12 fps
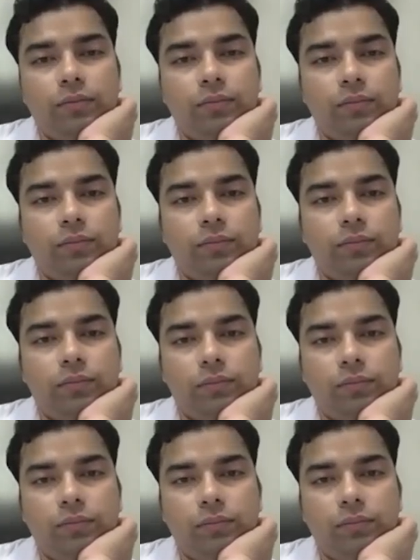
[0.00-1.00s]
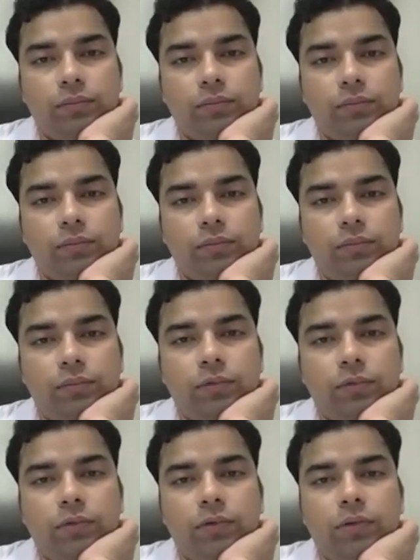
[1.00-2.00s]

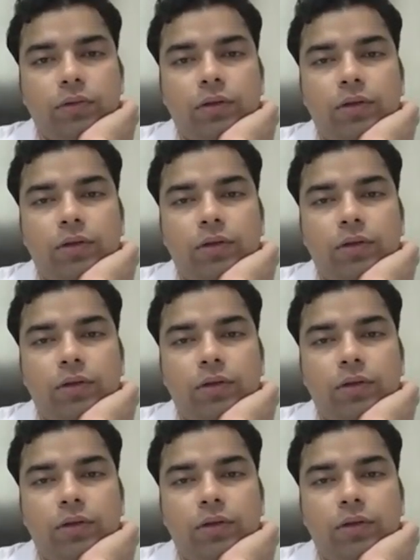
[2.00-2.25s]
(no one is talking)